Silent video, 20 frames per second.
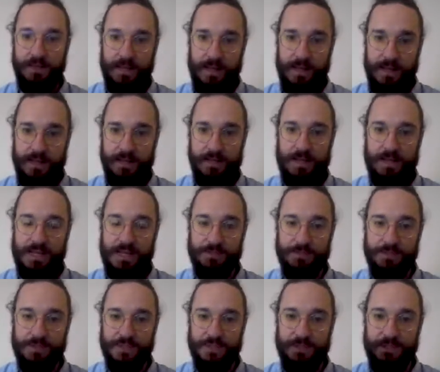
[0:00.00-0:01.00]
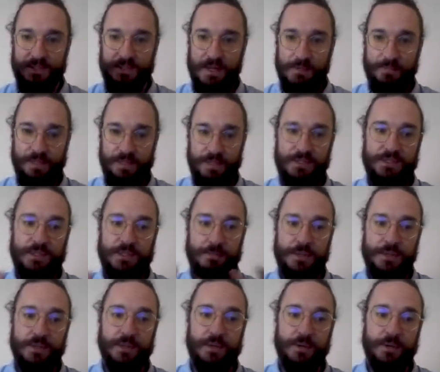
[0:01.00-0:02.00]
as we'll see at the top layer,
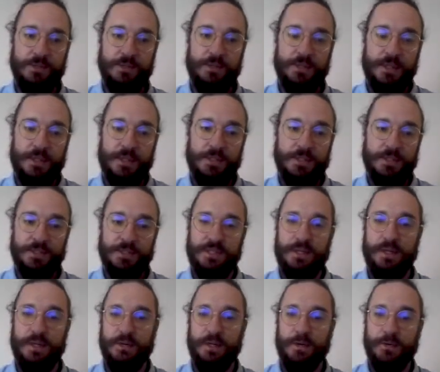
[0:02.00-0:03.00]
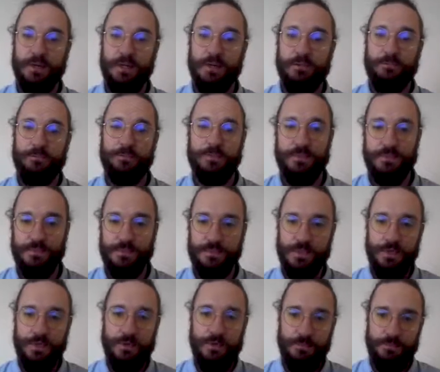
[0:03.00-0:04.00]
submit those to the Stellar network.
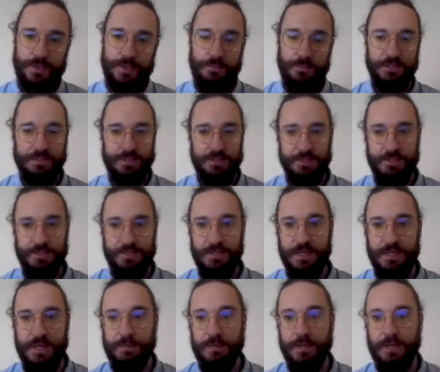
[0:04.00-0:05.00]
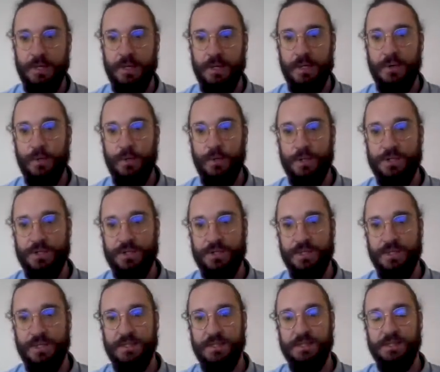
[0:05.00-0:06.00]
So that brings us to the top, which
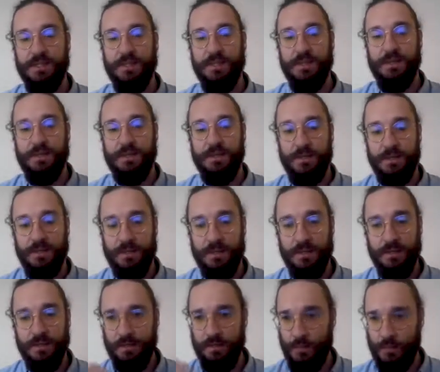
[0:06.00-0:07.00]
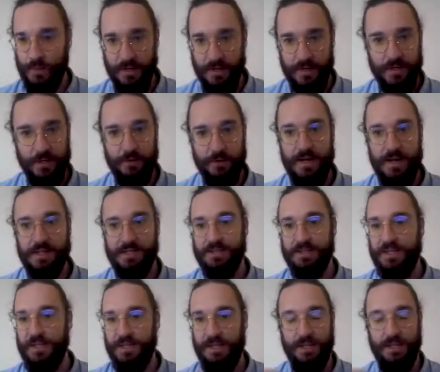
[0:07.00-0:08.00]
is querying Horizon
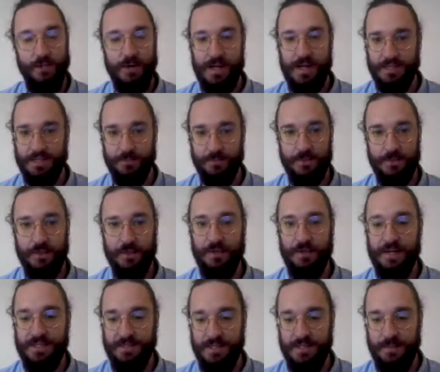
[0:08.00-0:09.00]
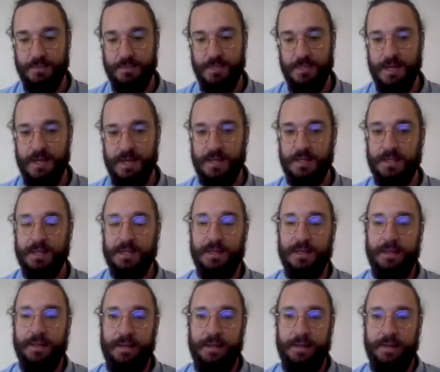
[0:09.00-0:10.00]
and interacting with the Horizon API.
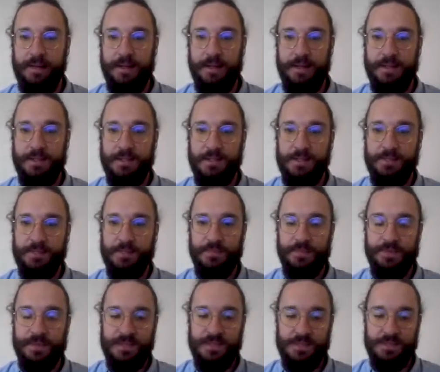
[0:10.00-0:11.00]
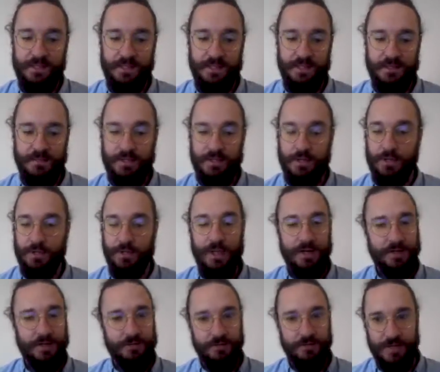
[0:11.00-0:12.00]
And there are a lot
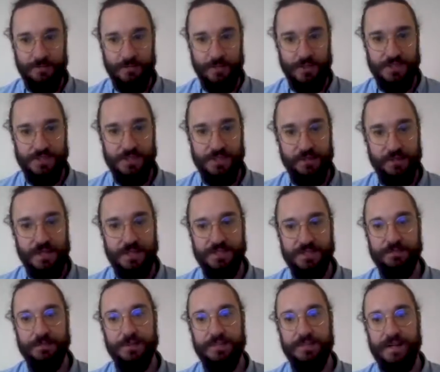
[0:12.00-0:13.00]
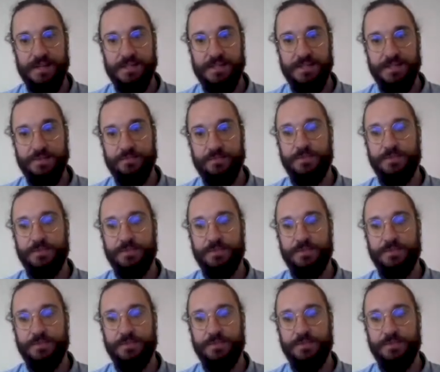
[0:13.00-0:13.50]
of different endpoints that Horizon provides.